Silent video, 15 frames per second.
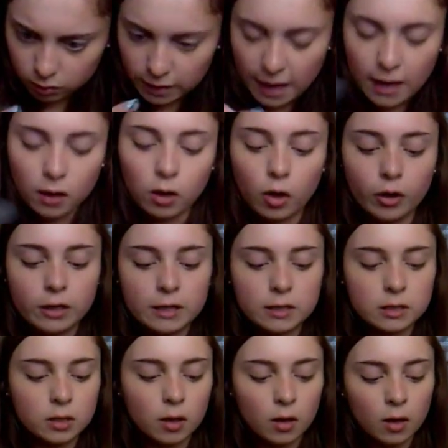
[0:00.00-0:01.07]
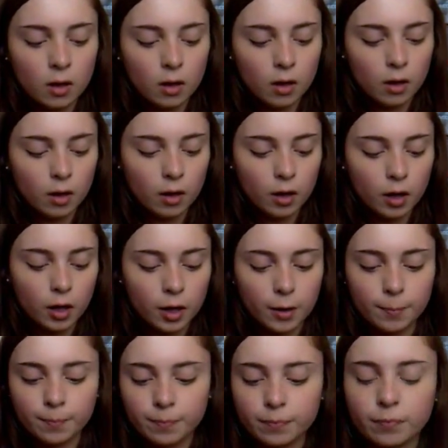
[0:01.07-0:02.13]
Yeah, light.
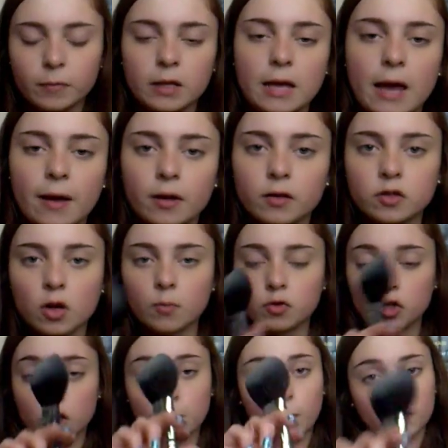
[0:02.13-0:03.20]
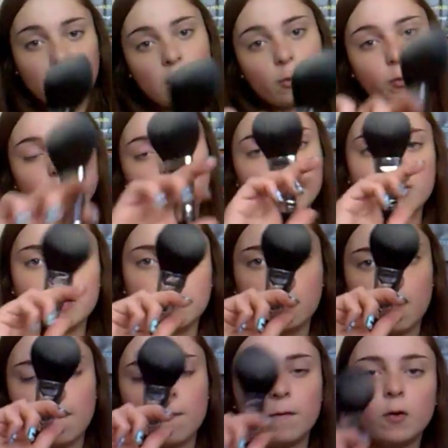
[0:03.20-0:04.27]
Yeah, so I'm just going to put that on with a big
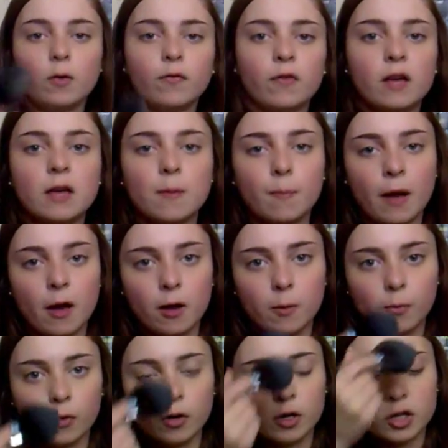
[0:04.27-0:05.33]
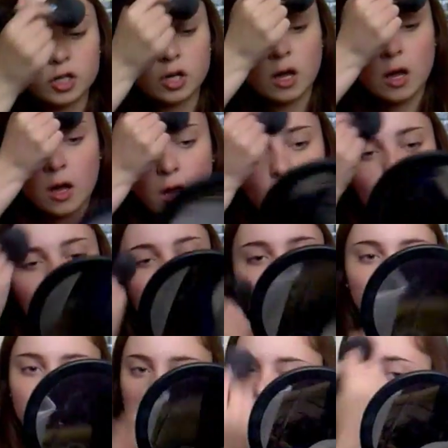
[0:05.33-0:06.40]
fluffy powder brush. And we're
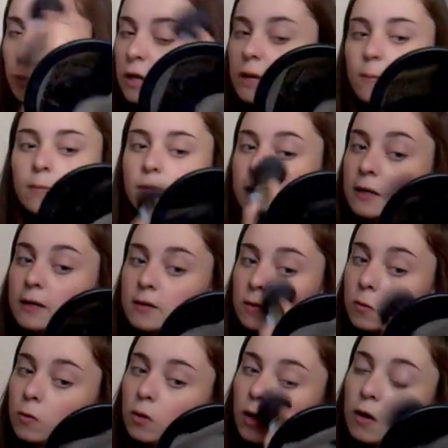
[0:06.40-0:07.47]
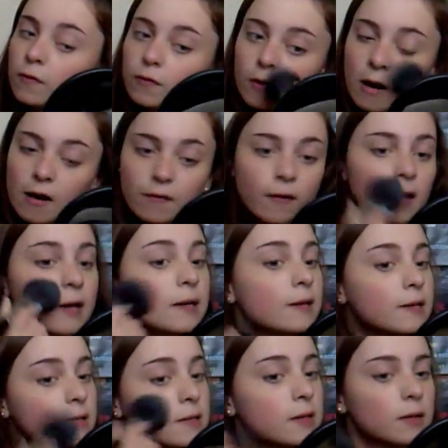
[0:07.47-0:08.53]
just going to sweep this all over our
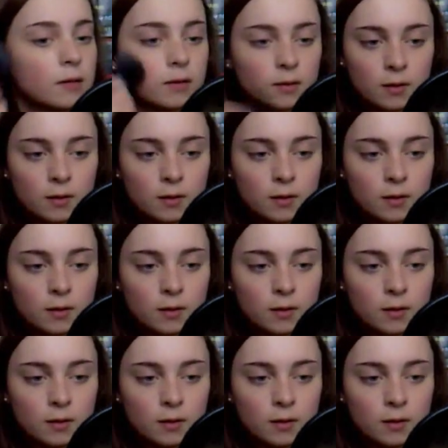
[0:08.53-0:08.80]
face.